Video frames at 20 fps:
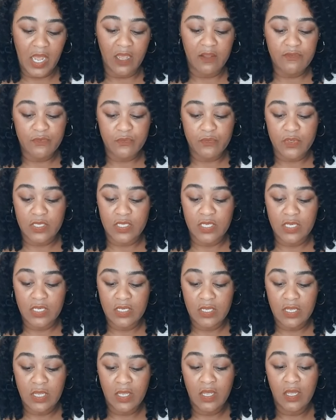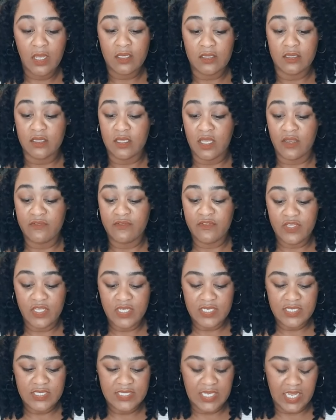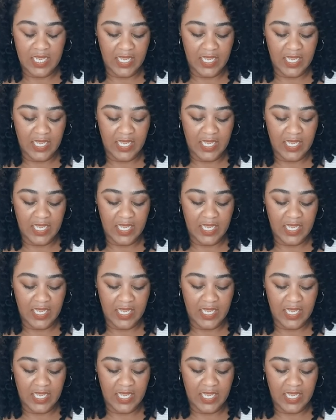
I've really loved this,